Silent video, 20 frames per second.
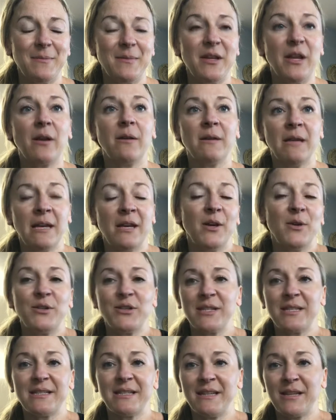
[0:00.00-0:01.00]

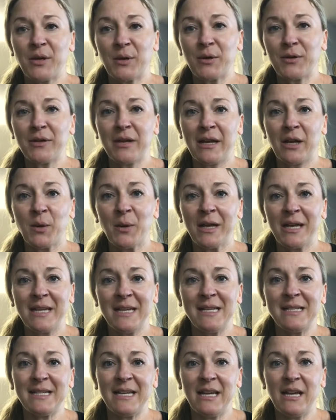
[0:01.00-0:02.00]
they're a quick
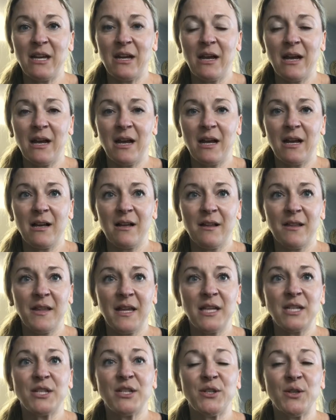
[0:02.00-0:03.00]
and easy
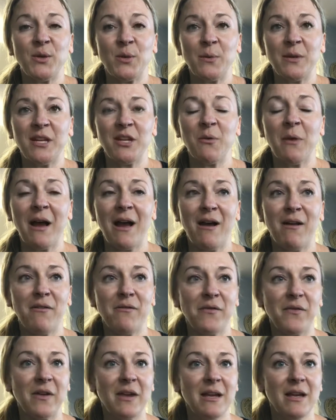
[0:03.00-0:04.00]
thing to do when you
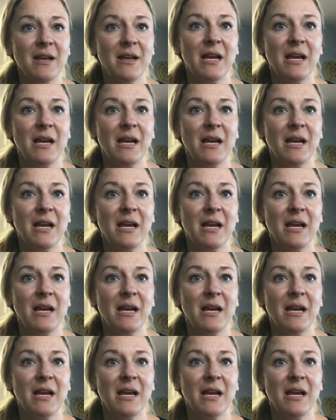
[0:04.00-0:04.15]
have